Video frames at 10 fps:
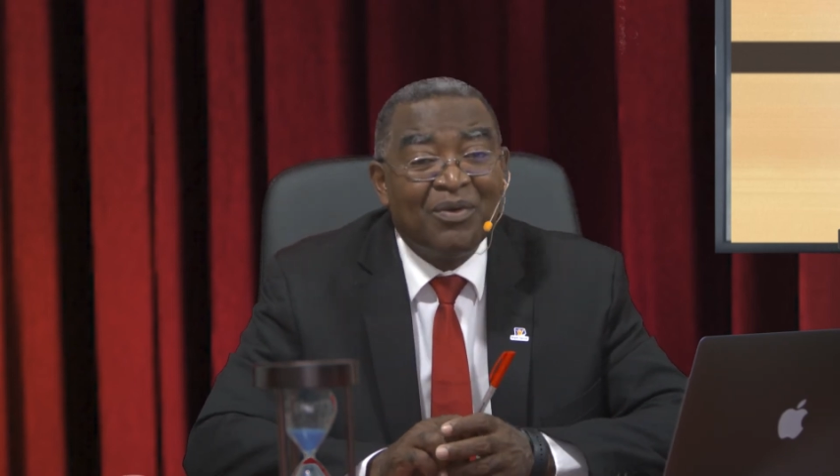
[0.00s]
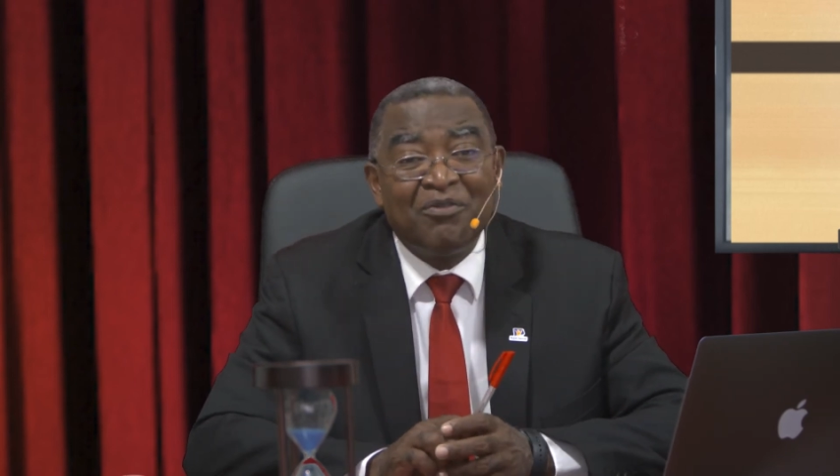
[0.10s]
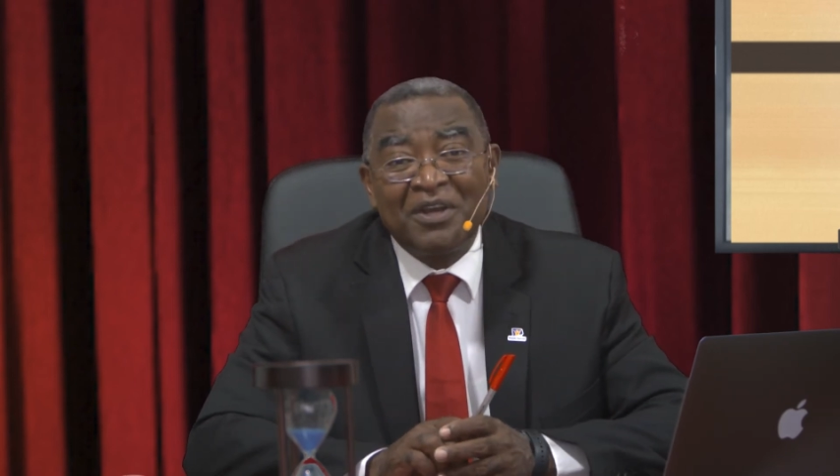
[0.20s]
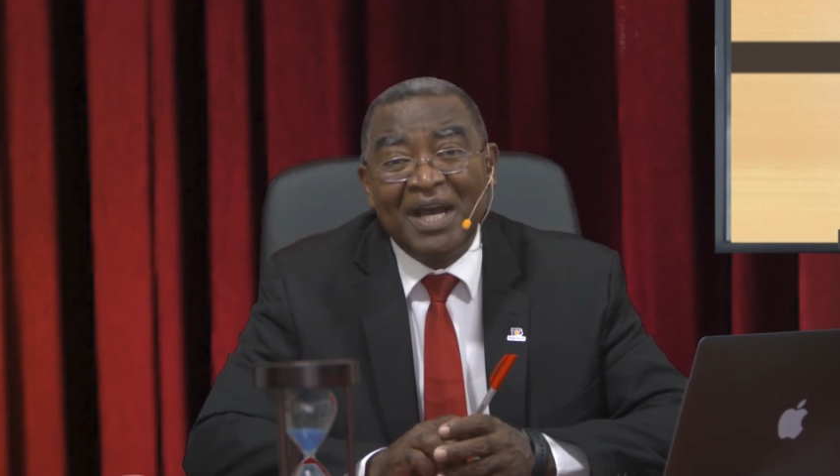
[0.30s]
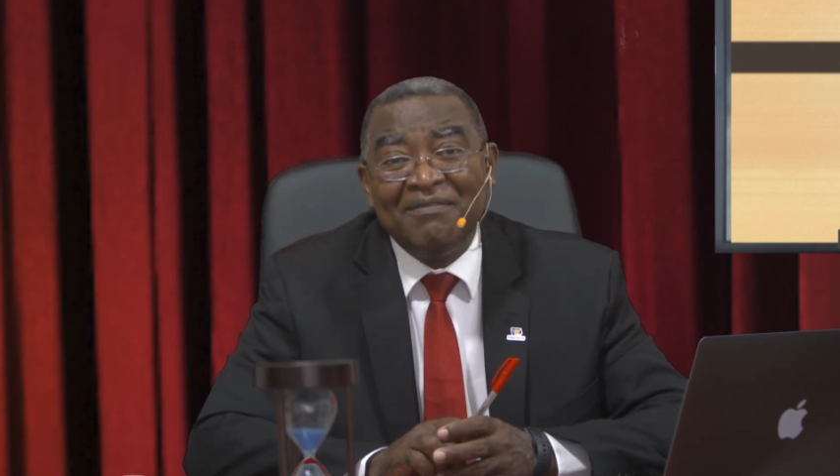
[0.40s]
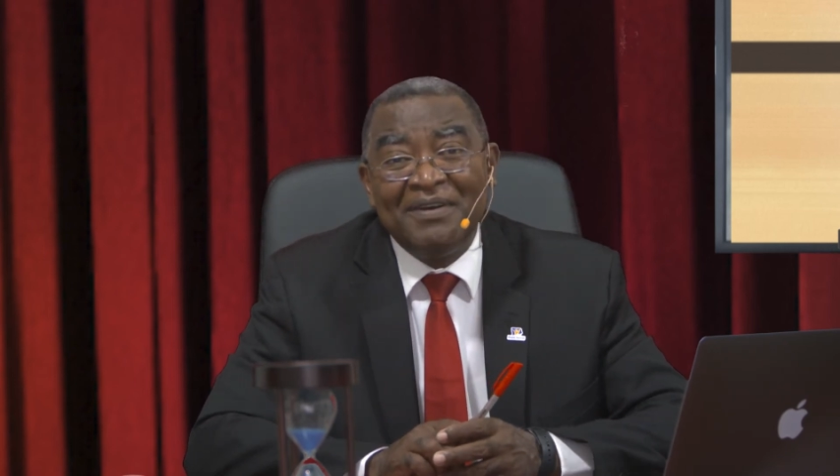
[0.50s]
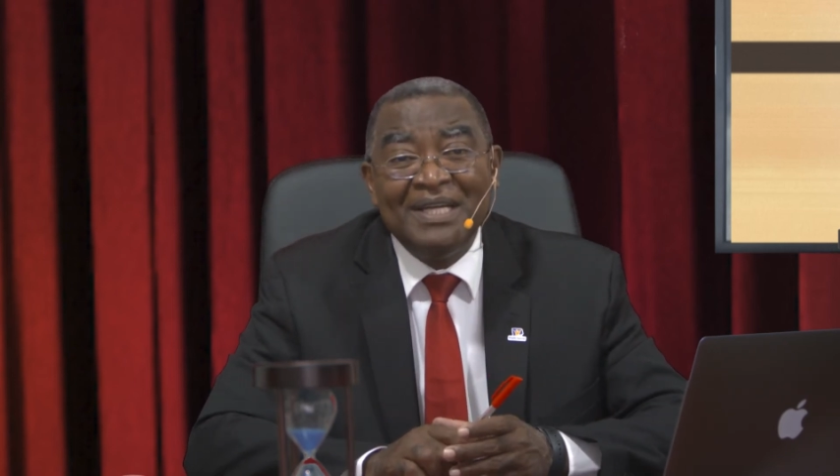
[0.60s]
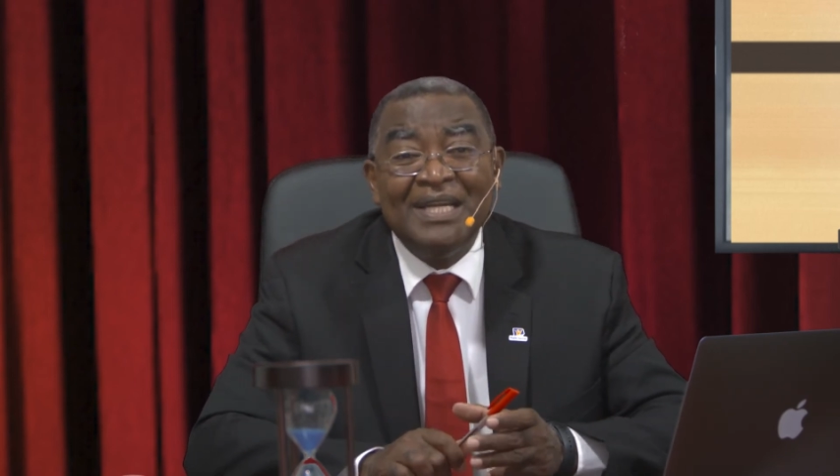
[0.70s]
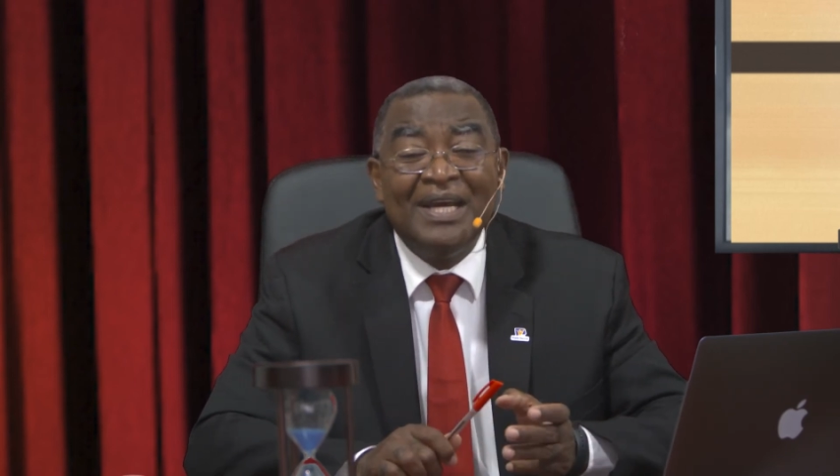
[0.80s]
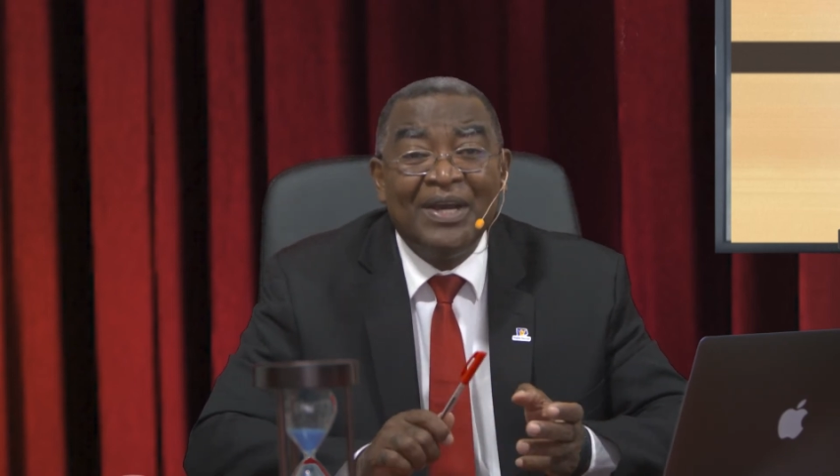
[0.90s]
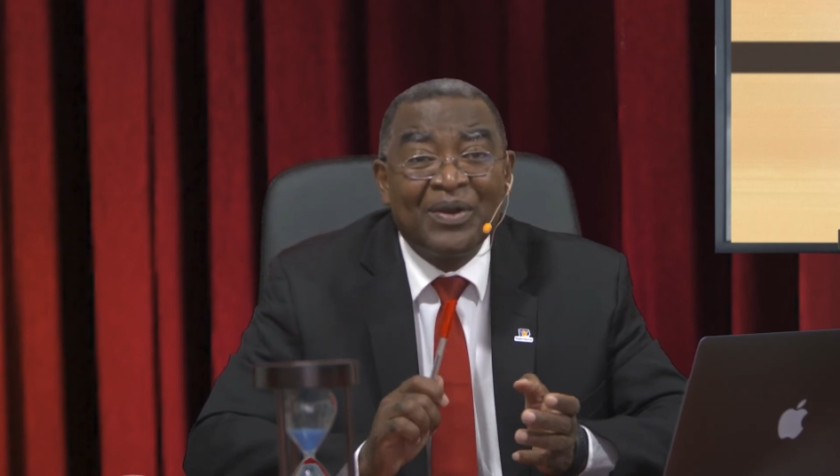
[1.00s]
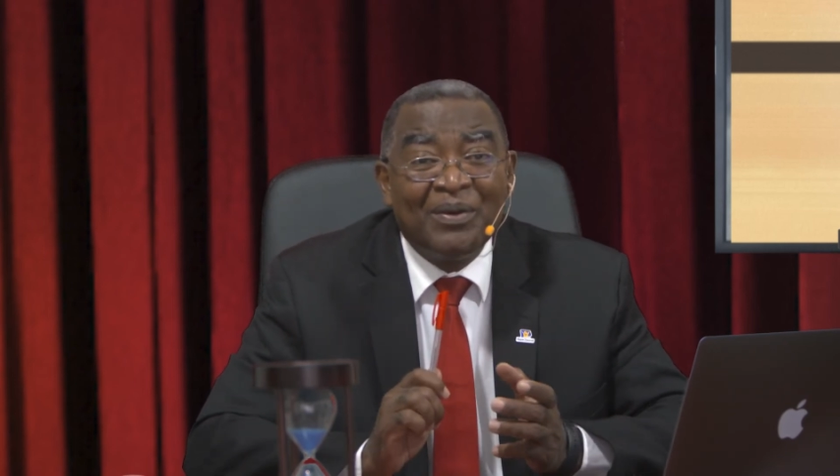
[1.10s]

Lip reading: we've covered